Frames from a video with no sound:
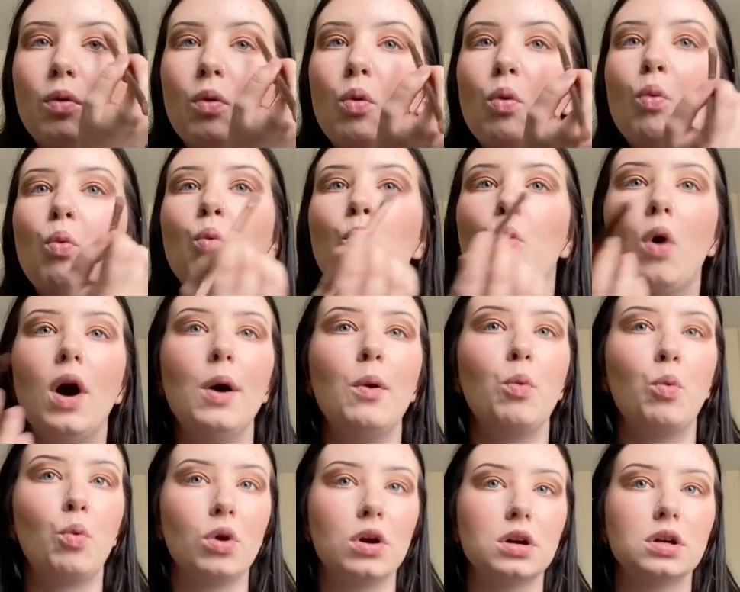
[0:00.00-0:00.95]
what
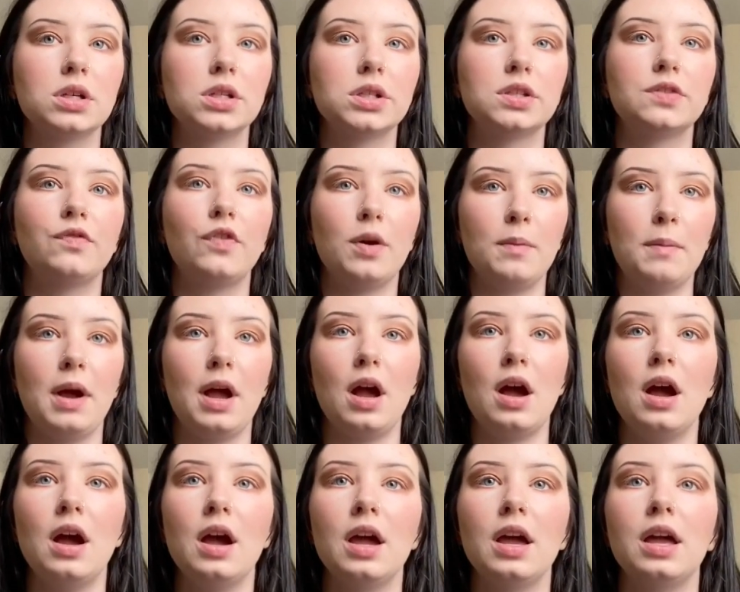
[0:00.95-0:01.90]
works for my
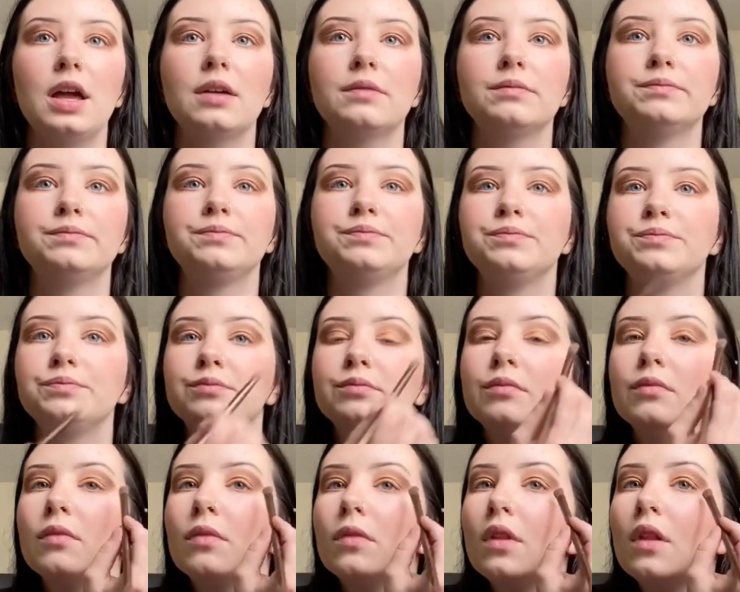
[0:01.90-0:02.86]
eye
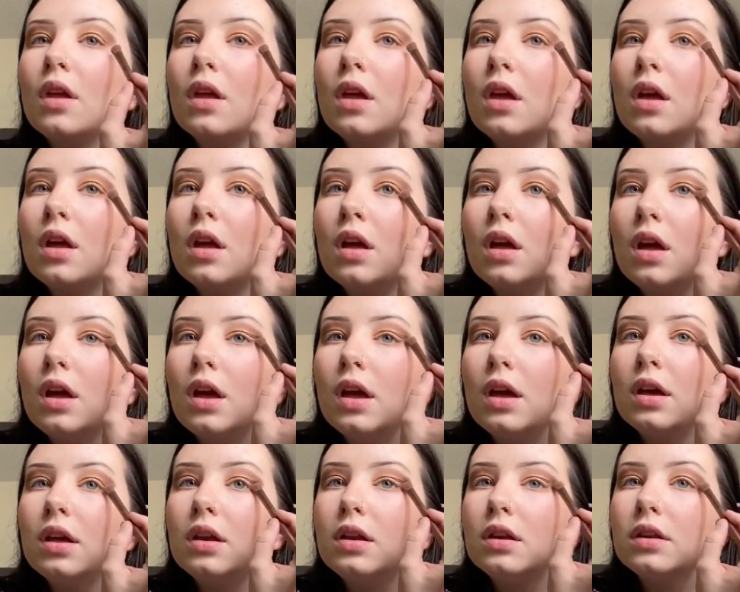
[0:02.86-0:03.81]

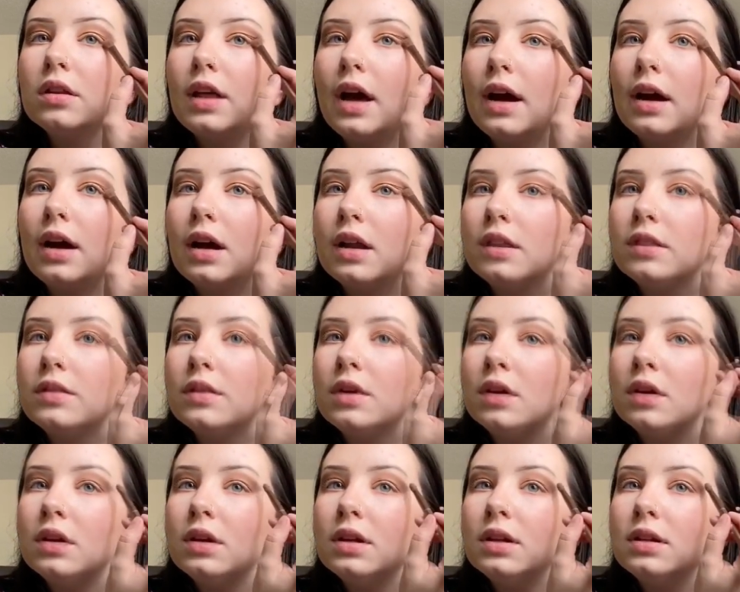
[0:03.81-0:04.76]
and that kind of
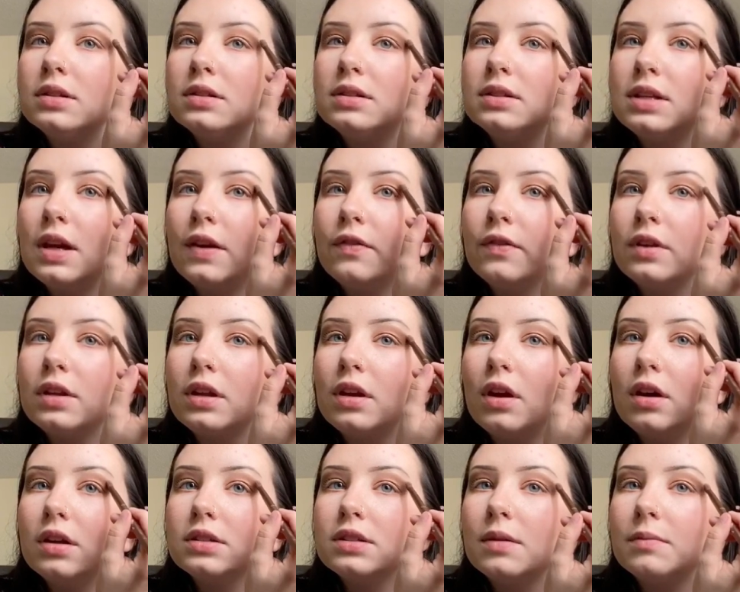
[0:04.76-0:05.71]
thing. It's definitely
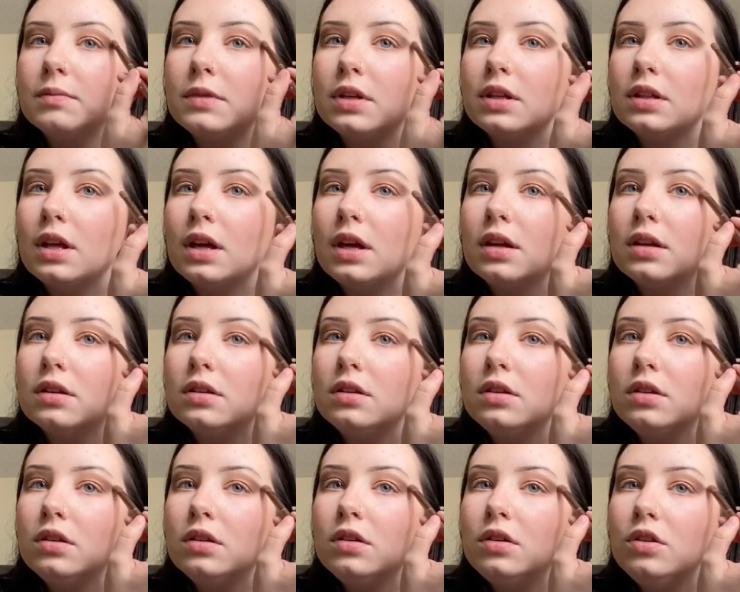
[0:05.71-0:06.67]
not something that
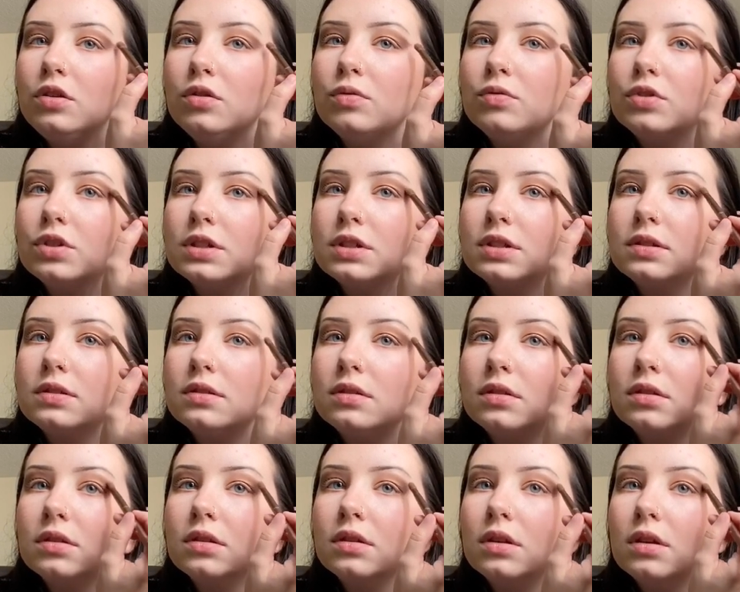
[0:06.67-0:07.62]
you just
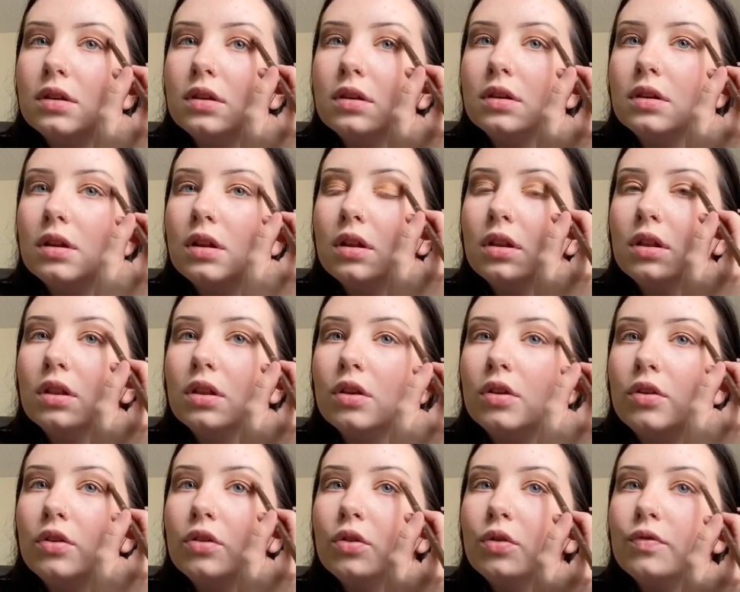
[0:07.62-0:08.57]

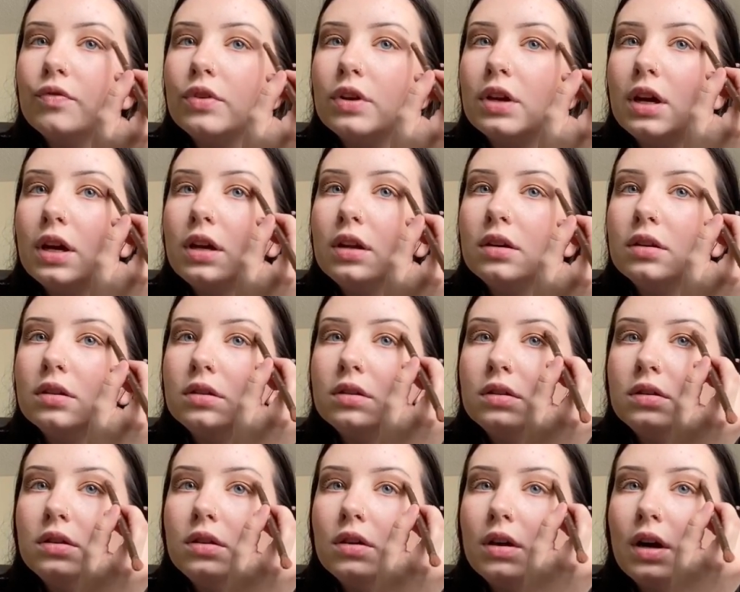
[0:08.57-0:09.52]
learn overnight.
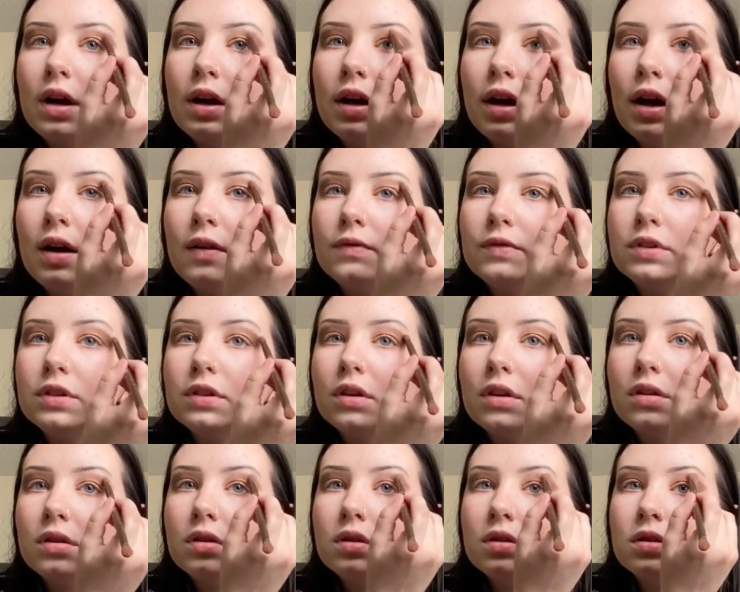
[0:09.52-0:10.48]
You kind of have to
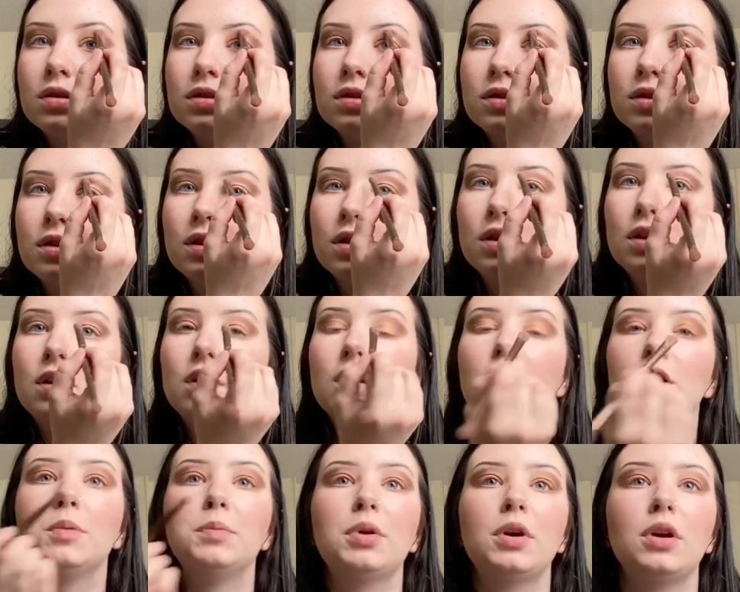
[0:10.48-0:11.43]

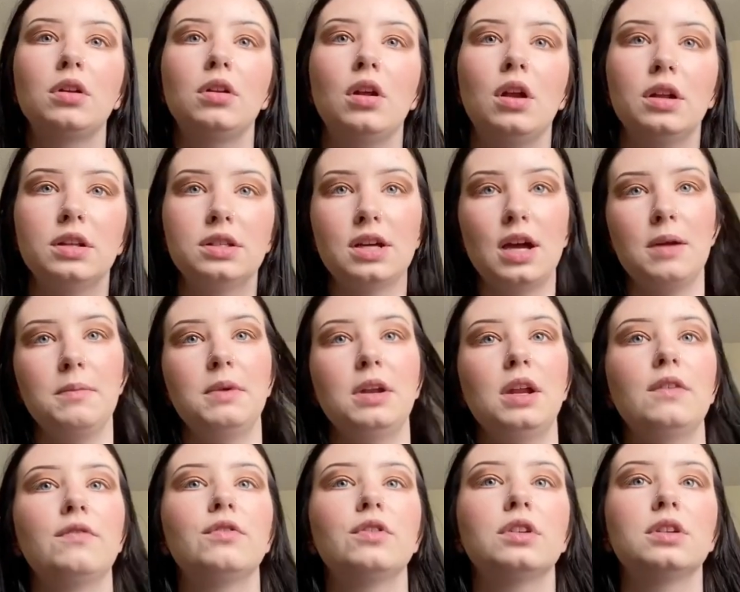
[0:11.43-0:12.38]
put a lot of time and
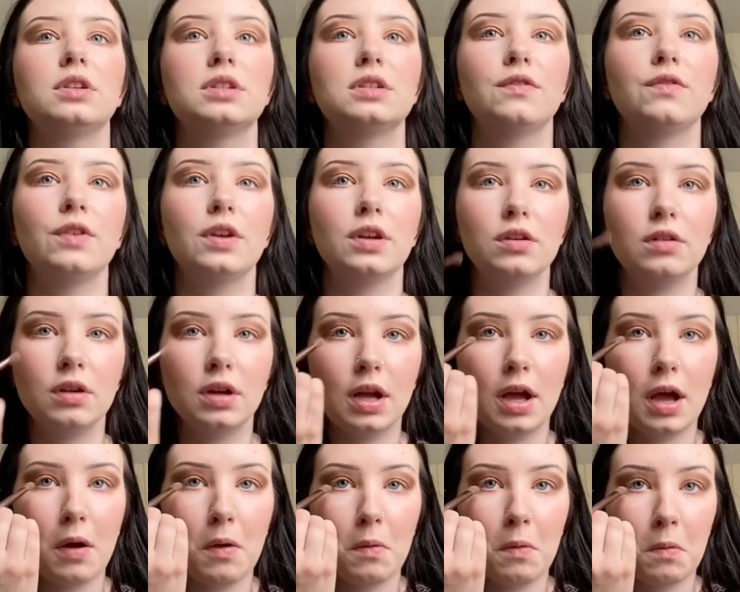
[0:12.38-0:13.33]
effort into figuring
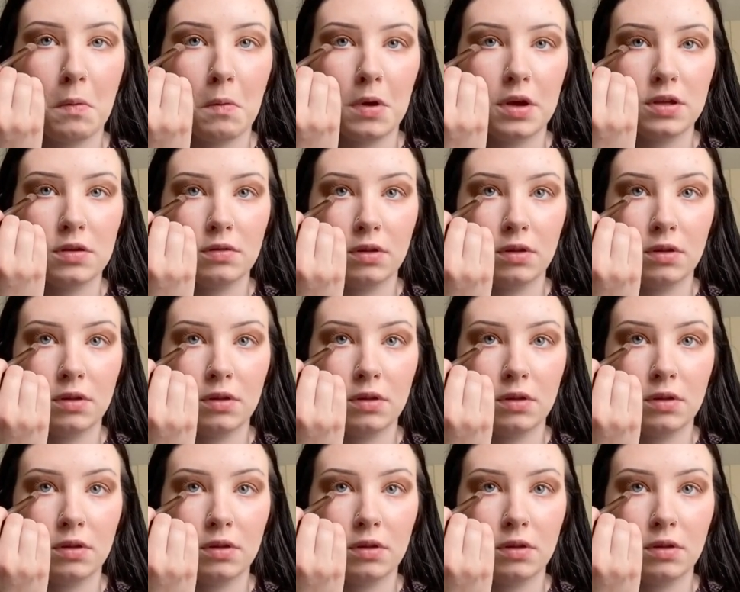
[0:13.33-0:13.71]
out what you like.